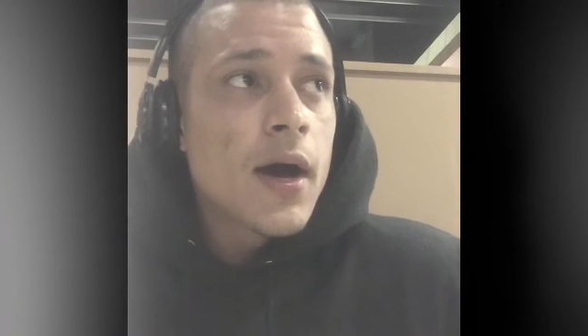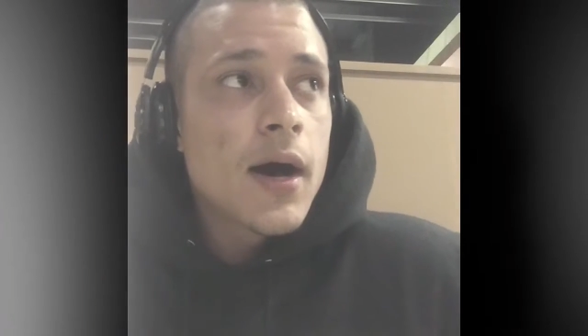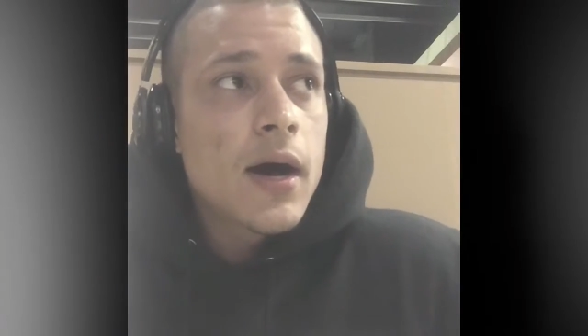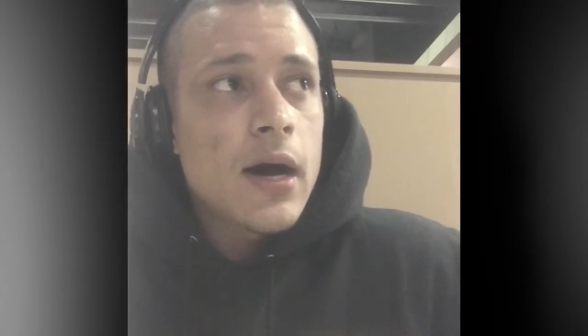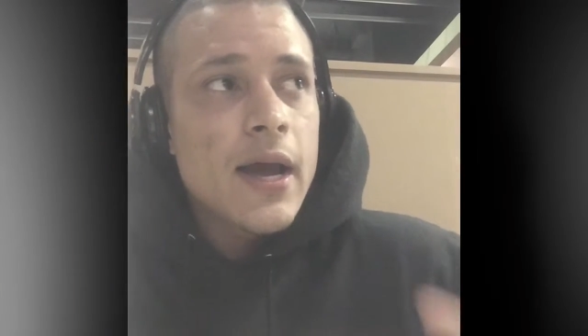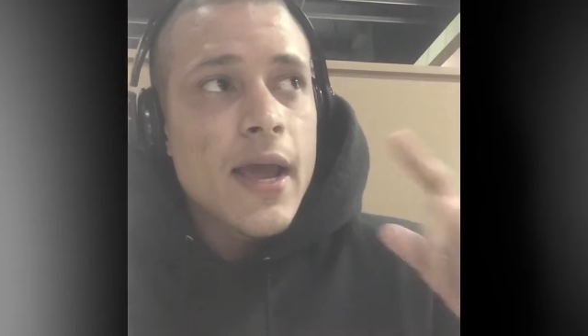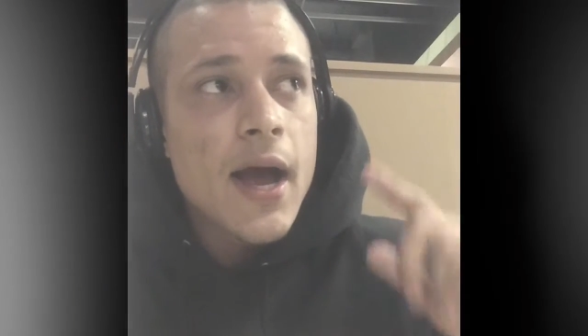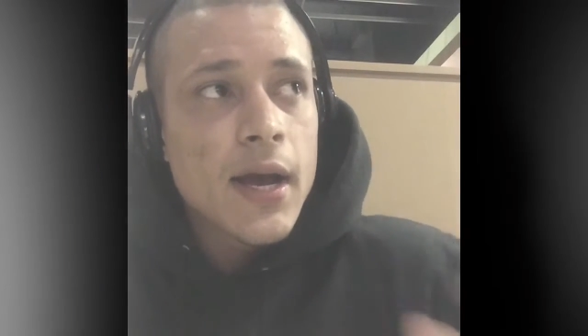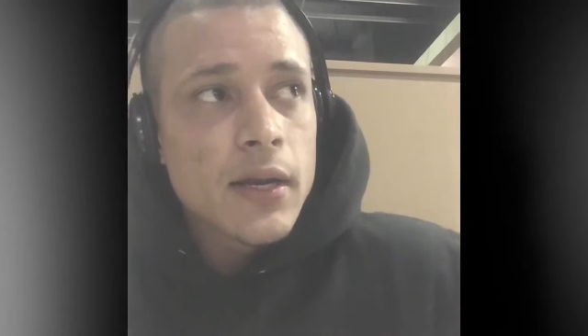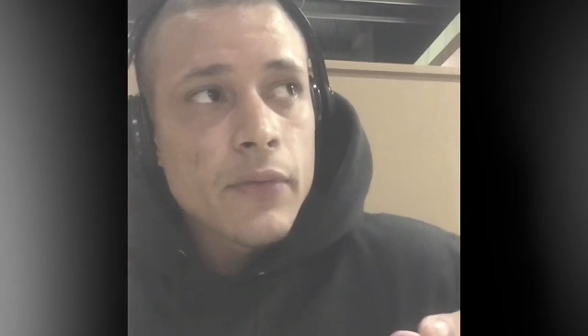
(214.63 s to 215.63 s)
I
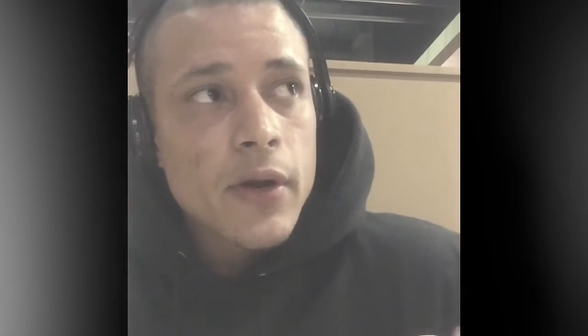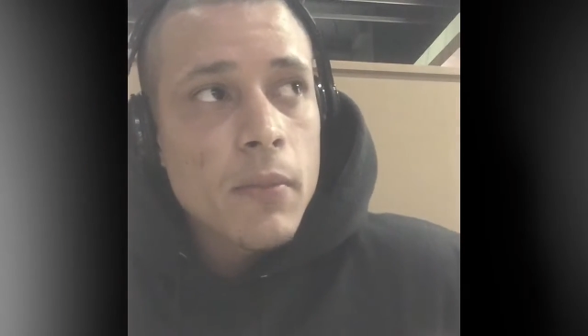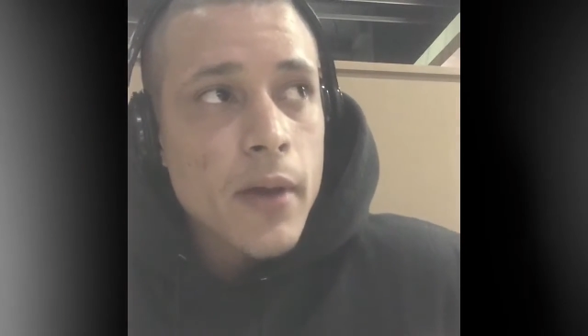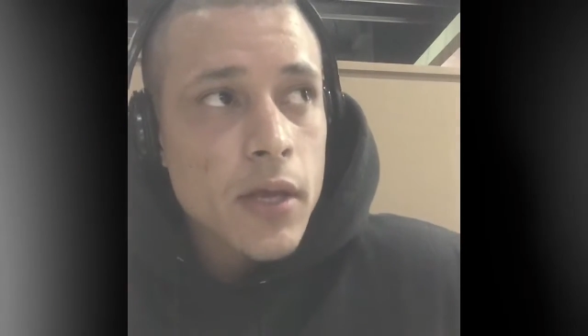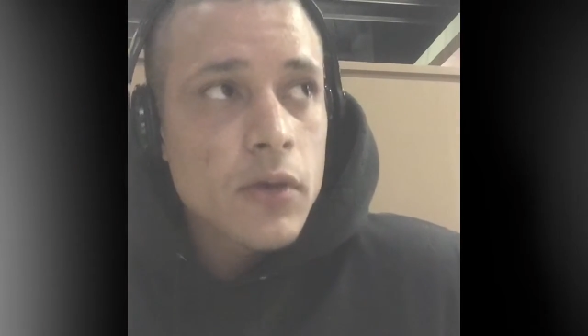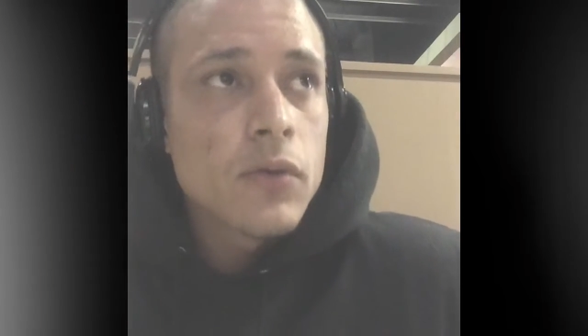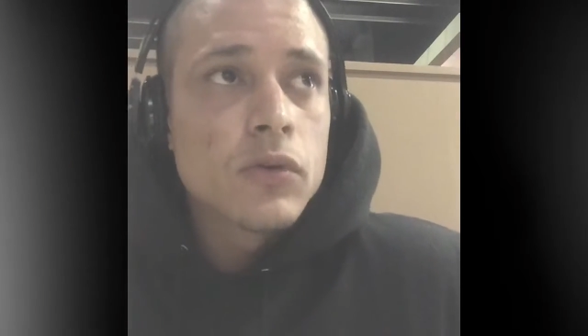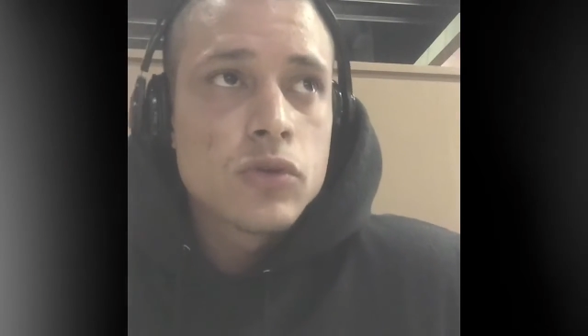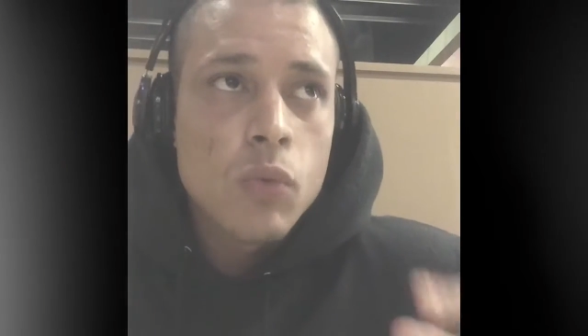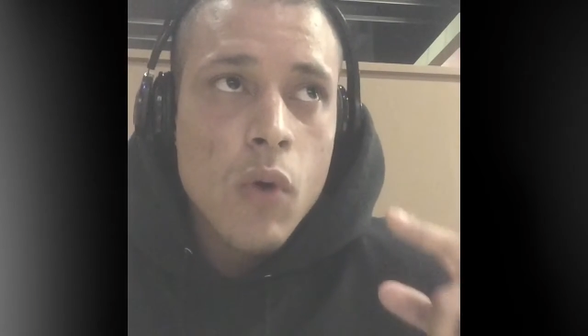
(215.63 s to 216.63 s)
highly recommend
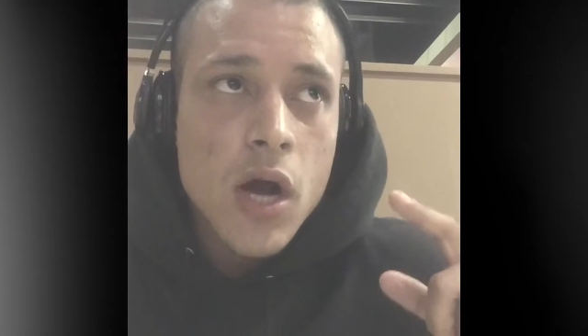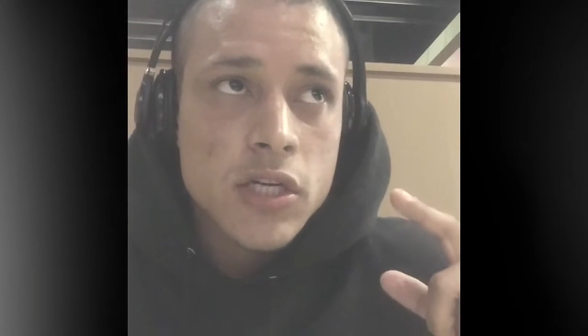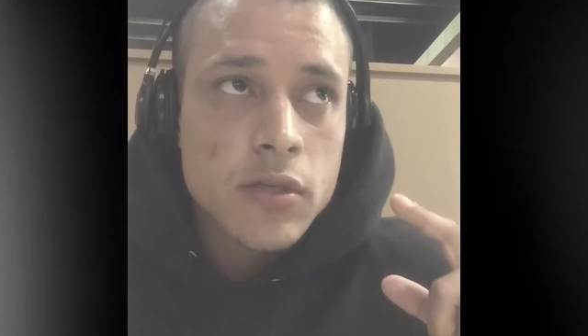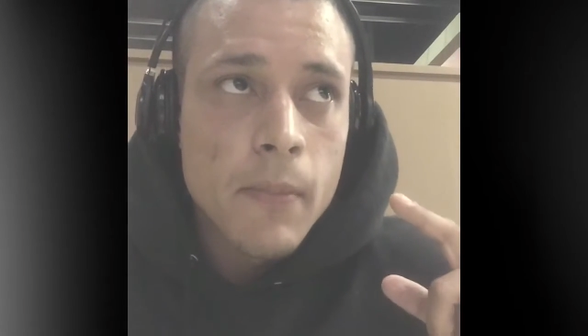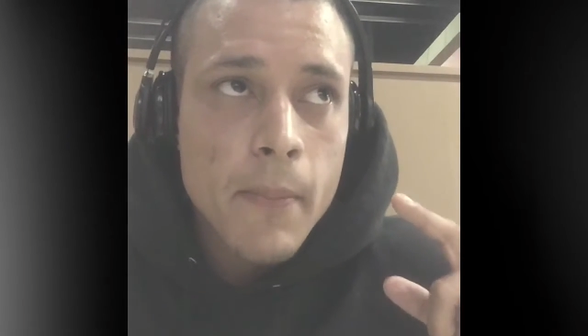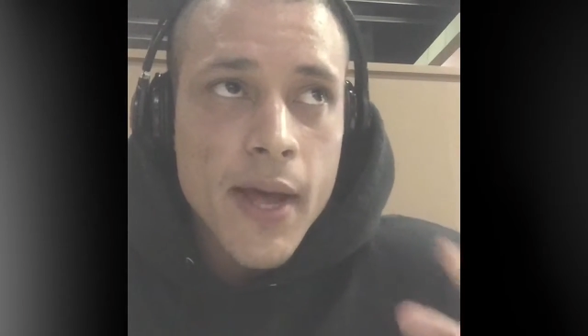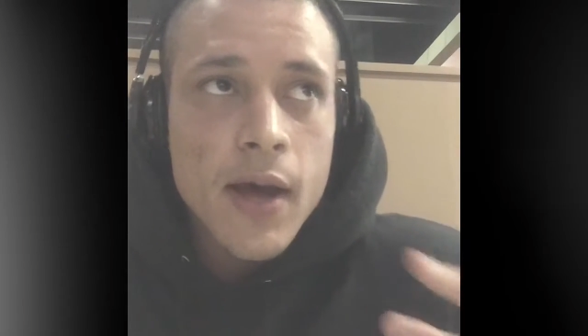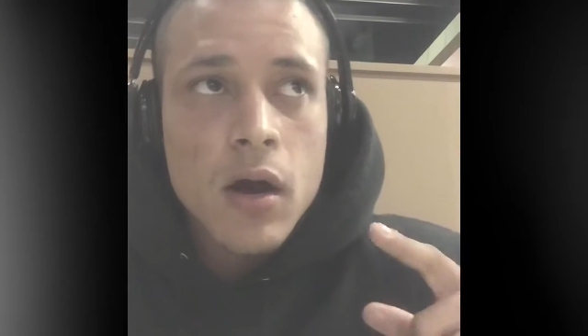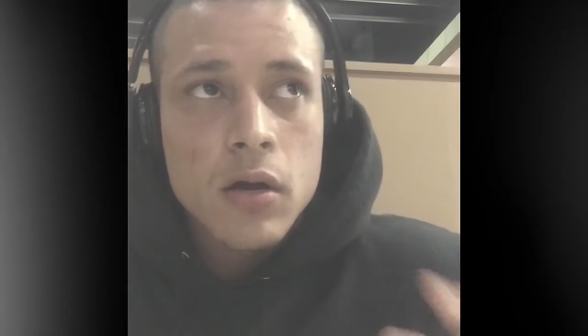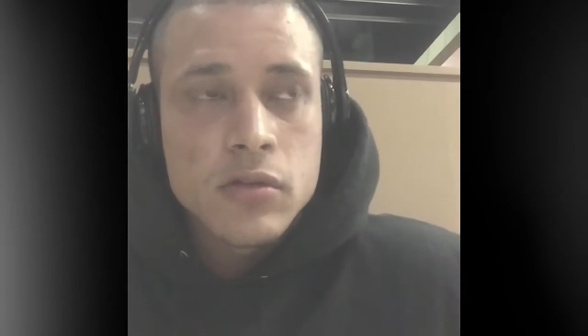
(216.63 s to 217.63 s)
you to watch
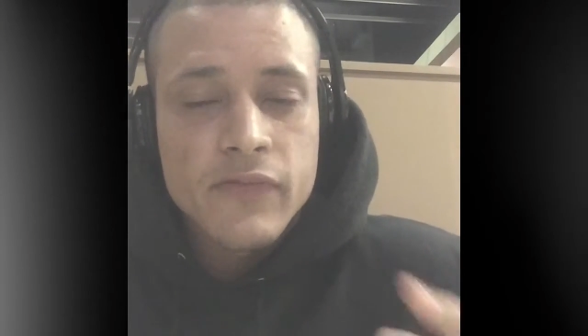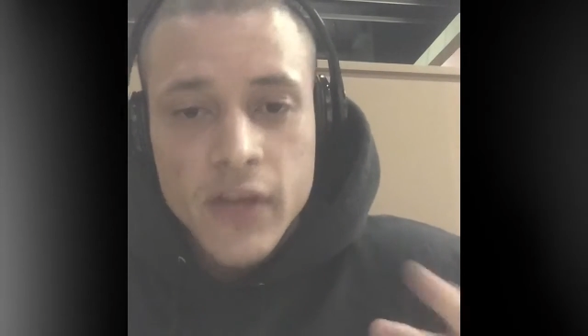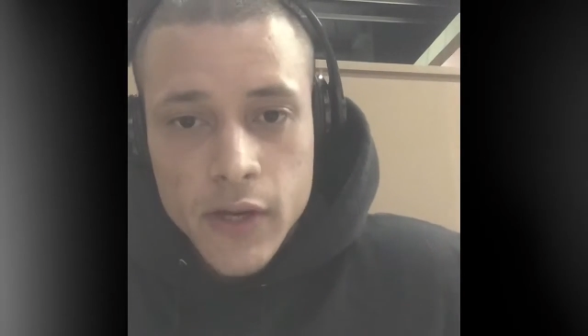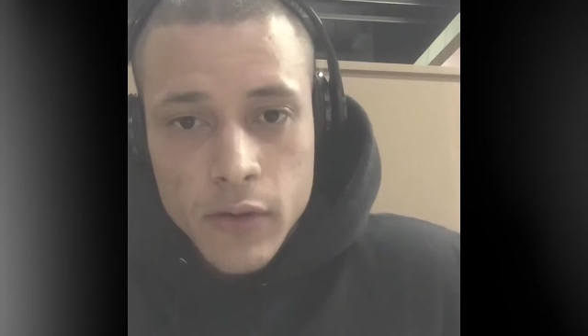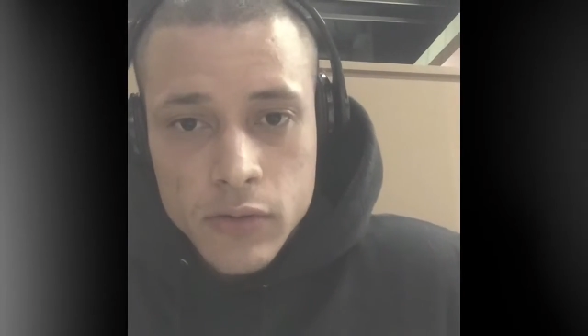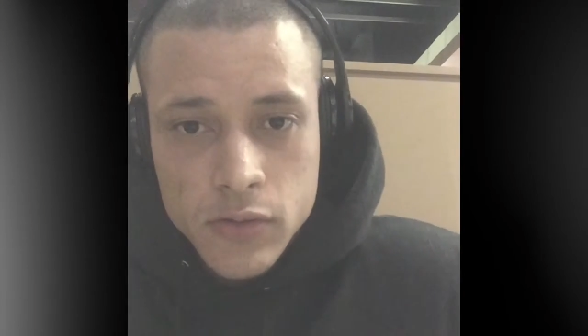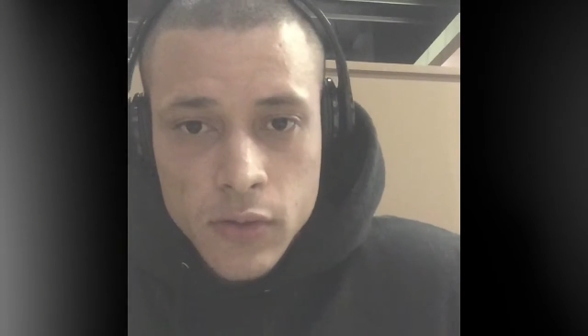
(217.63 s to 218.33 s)
Matt August videos.